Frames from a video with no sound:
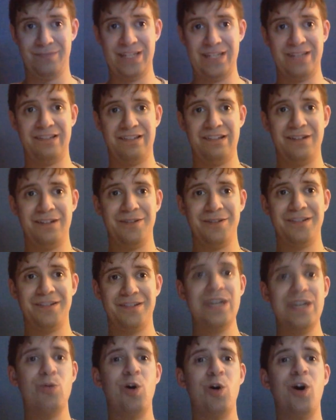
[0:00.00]
So, see
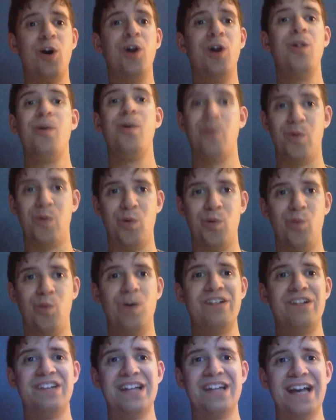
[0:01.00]
you all
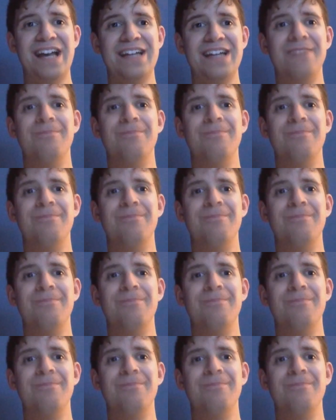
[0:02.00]
Wednesday night.